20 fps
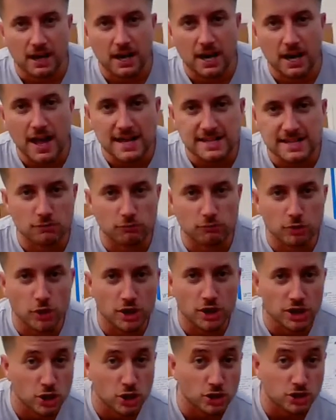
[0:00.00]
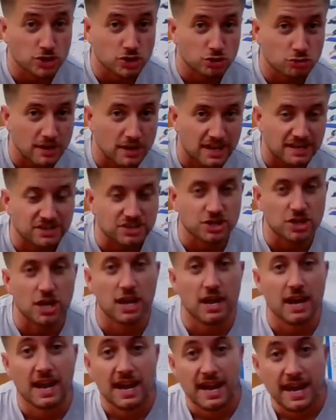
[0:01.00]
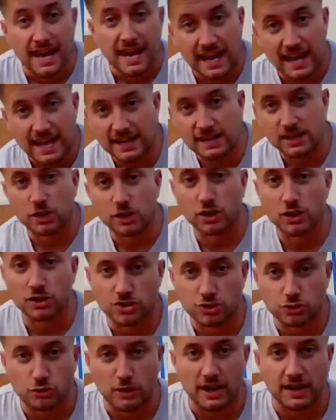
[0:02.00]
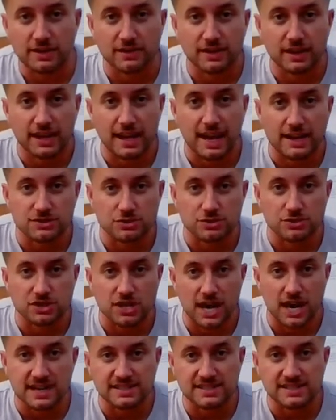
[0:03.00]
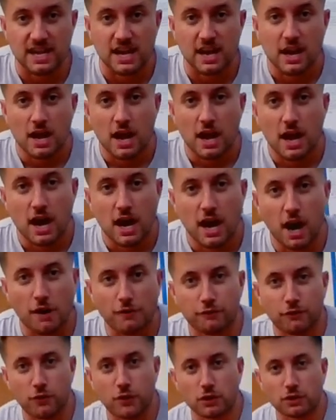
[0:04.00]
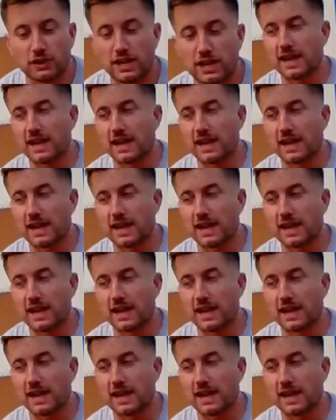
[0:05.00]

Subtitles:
That's a really good stretch and a good strengthening exercise for your